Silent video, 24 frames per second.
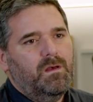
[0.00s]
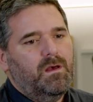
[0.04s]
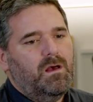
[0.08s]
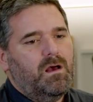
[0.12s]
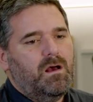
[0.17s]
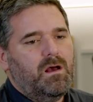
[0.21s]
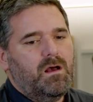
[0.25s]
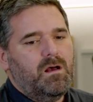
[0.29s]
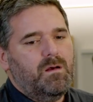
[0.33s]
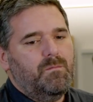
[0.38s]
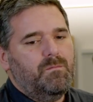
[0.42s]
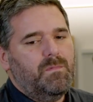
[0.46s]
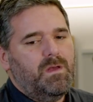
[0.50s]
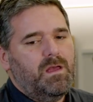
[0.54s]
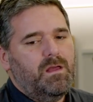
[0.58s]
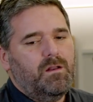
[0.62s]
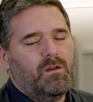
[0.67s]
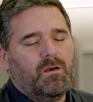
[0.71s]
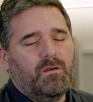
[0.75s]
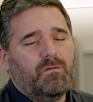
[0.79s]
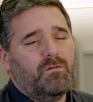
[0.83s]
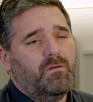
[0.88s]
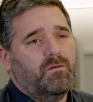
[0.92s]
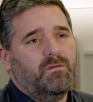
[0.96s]
And
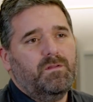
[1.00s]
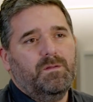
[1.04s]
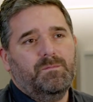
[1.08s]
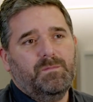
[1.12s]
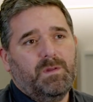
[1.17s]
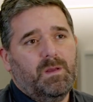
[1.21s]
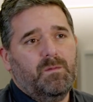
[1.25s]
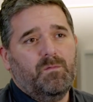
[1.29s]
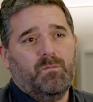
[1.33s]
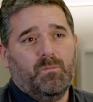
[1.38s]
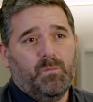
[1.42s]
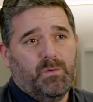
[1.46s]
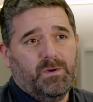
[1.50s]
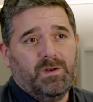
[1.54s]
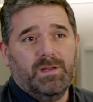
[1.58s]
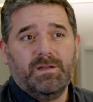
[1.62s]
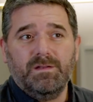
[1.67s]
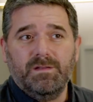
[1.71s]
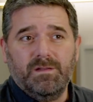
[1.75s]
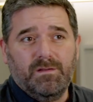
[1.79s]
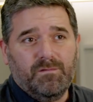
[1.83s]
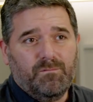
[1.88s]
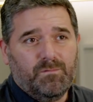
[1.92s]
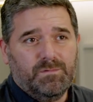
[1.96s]
also sometimes
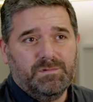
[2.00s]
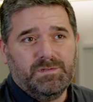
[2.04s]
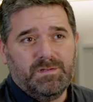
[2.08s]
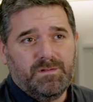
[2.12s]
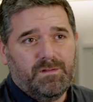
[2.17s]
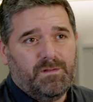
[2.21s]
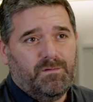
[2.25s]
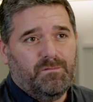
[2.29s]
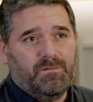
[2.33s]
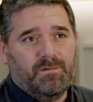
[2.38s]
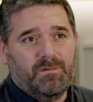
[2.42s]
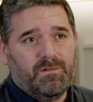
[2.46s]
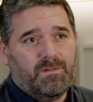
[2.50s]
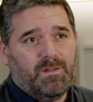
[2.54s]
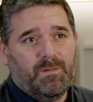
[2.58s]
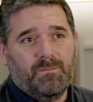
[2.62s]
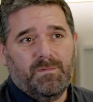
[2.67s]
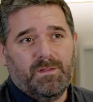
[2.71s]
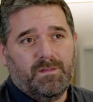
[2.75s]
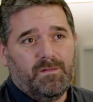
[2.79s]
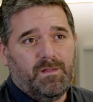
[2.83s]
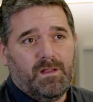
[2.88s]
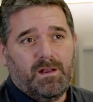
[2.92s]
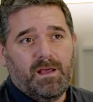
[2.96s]
predictive, which is even
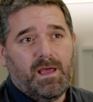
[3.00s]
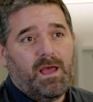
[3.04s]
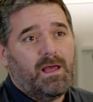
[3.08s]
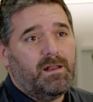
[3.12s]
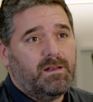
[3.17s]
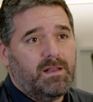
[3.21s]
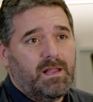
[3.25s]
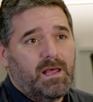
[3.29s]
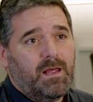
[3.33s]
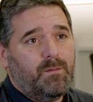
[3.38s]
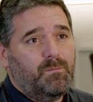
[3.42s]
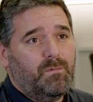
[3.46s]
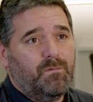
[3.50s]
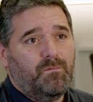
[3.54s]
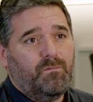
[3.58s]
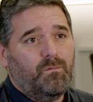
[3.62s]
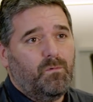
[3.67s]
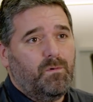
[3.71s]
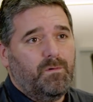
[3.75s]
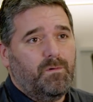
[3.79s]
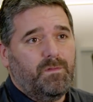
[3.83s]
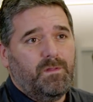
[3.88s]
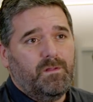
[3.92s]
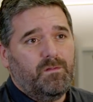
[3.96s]
something that I hadn't had
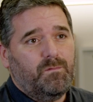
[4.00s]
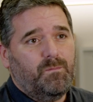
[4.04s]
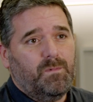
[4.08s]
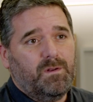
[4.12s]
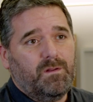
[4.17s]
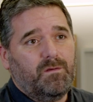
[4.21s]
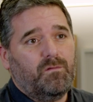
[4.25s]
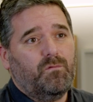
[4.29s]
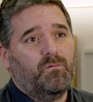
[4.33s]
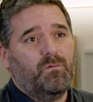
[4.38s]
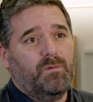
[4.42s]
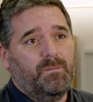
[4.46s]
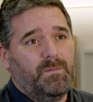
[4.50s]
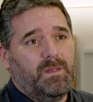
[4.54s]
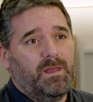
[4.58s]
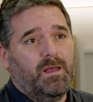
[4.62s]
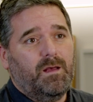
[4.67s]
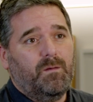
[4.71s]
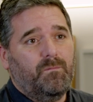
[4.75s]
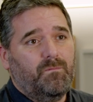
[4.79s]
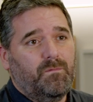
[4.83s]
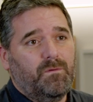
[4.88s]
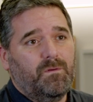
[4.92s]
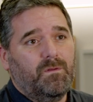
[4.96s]
before that's been extremely
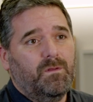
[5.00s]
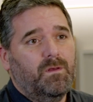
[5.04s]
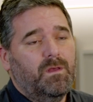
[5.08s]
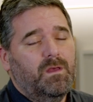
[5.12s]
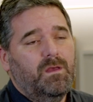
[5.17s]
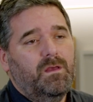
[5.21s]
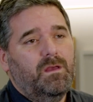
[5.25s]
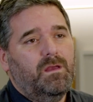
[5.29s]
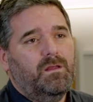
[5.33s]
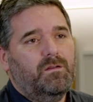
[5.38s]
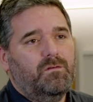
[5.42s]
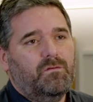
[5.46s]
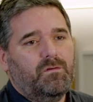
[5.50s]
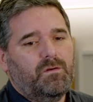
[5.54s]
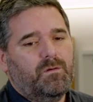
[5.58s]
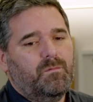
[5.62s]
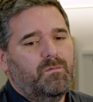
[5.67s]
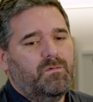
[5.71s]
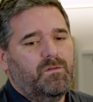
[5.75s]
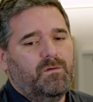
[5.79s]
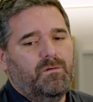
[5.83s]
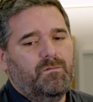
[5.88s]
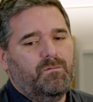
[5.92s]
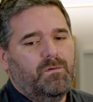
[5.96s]
helpful in
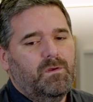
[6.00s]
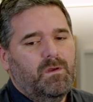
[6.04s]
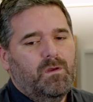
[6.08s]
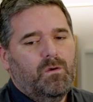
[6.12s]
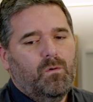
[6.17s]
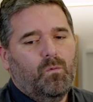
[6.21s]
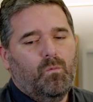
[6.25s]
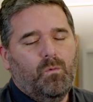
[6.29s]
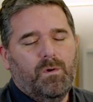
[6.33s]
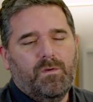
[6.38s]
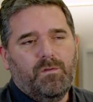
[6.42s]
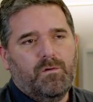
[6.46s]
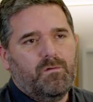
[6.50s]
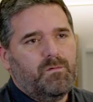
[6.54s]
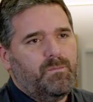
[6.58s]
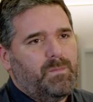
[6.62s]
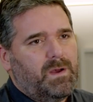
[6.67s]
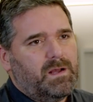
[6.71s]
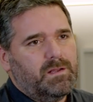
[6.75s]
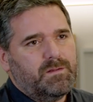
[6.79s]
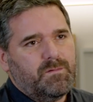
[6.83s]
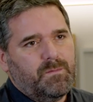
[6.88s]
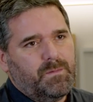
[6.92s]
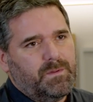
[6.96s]
terms of where there's
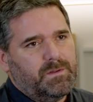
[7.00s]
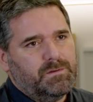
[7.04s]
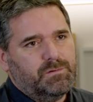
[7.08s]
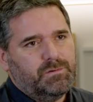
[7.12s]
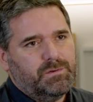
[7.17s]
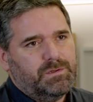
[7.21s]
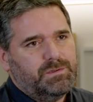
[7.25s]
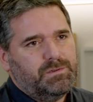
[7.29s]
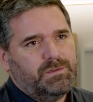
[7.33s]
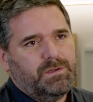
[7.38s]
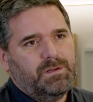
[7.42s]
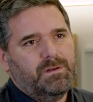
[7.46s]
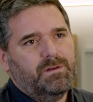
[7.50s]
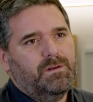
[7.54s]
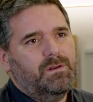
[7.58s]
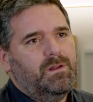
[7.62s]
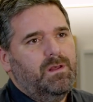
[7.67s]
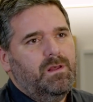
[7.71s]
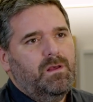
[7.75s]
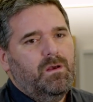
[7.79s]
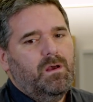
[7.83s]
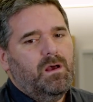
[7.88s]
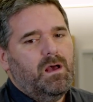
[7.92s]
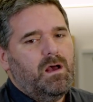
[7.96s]
possible attrition,
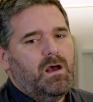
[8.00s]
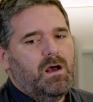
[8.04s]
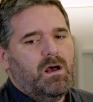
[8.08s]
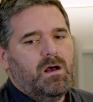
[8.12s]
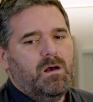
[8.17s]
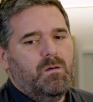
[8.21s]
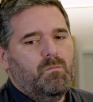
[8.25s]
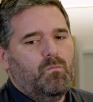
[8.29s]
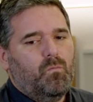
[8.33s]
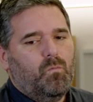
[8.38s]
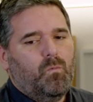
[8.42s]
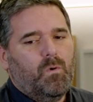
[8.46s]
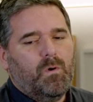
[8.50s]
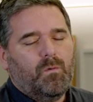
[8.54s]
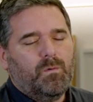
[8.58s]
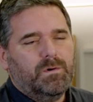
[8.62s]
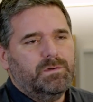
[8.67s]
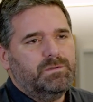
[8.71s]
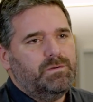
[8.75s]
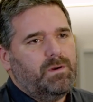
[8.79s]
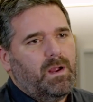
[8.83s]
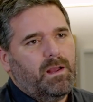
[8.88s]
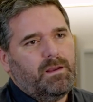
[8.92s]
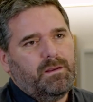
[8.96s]
where we're
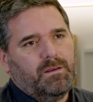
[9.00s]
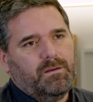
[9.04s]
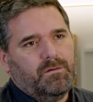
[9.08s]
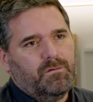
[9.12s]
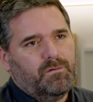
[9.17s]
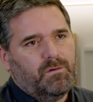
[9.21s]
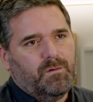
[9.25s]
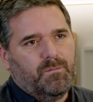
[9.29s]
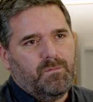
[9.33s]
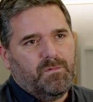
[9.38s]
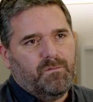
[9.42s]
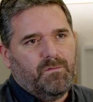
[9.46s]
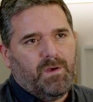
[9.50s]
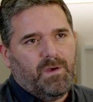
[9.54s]
tracking in terms of